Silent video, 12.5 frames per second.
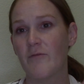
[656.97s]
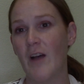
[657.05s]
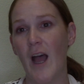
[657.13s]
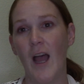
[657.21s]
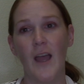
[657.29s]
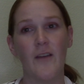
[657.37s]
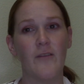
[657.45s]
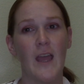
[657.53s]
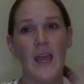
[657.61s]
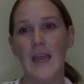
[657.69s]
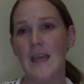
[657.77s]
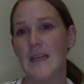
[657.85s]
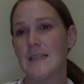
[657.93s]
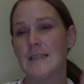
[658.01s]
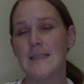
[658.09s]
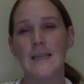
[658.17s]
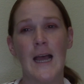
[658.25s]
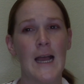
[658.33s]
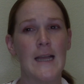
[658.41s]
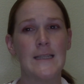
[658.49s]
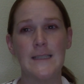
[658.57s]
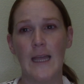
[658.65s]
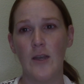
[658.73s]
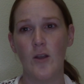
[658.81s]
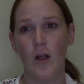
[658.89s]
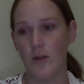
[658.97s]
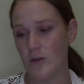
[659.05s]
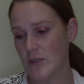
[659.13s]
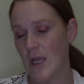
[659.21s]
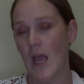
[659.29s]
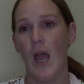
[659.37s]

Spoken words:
$5, $8, $9, $10.